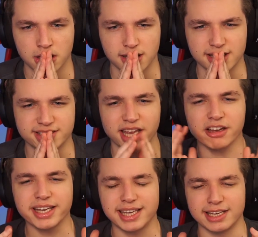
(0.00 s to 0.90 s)
Is that
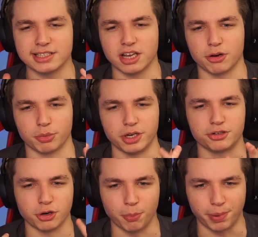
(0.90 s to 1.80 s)
like his
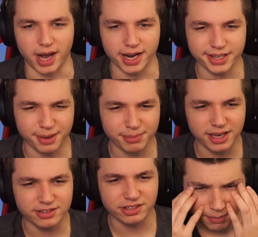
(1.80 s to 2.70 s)
original body, I'm
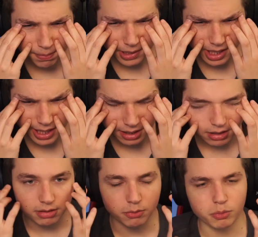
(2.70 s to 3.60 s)
guessing? But like,
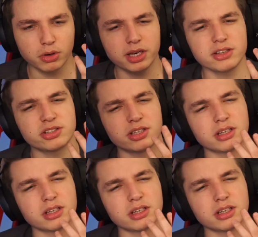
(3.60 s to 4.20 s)
what is...